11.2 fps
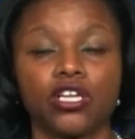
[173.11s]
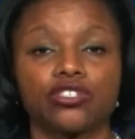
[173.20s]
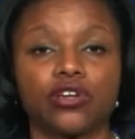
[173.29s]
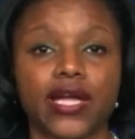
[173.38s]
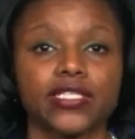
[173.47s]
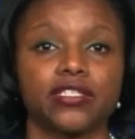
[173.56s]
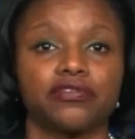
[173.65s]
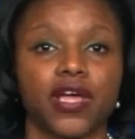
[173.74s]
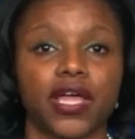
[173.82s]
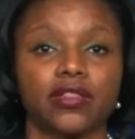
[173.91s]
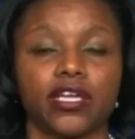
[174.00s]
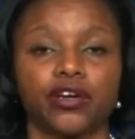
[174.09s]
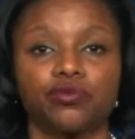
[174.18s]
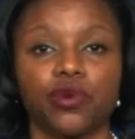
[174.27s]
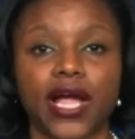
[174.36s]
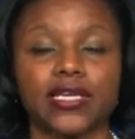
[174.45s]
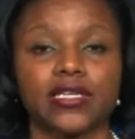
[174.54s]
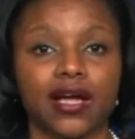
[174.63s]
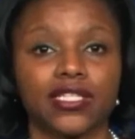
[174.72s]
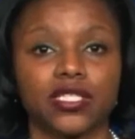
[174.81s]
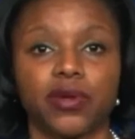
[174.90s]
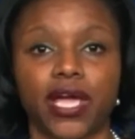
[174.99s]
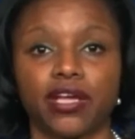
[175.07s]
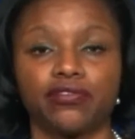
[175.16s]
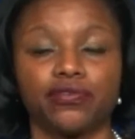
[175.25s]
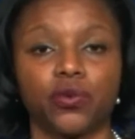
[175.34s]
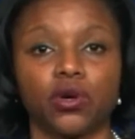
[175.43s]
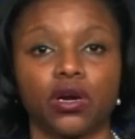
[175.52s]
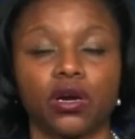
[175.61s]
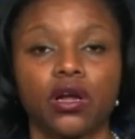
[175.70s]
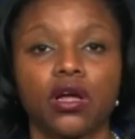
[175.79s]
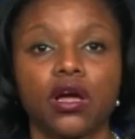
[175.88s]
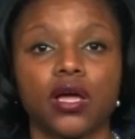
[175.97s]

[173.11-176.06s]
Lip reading: trying to defend their right not to pay for